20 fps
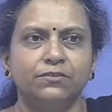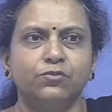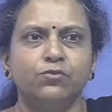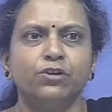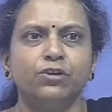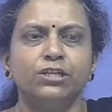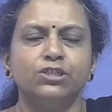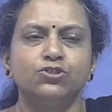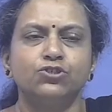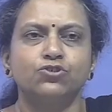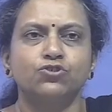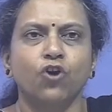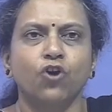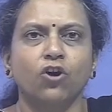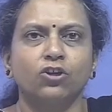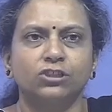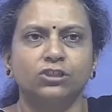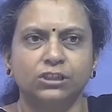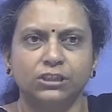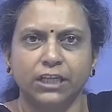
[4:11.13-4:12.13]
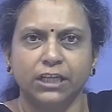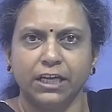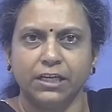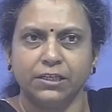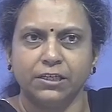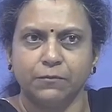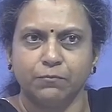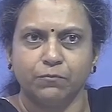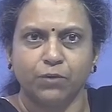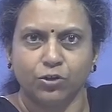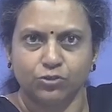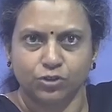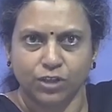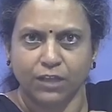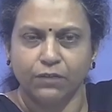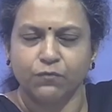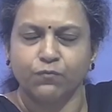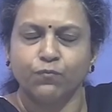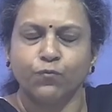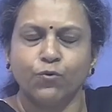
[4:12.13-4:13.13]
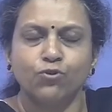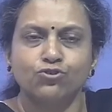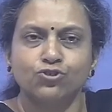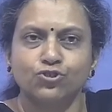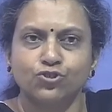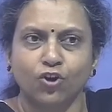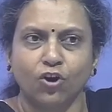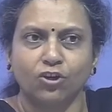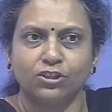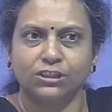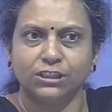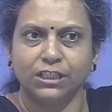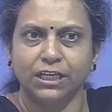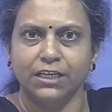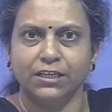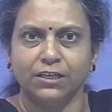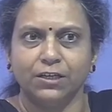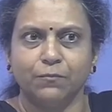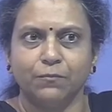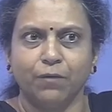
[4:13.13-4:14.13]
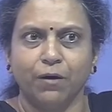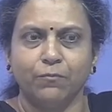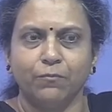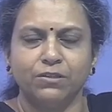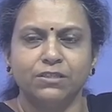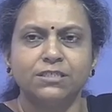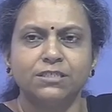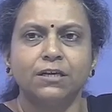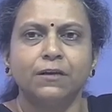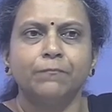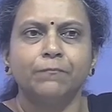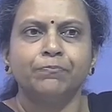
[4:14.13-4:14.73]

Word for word: 3 short Taylor uh, sorry 4 short Taylor bubbles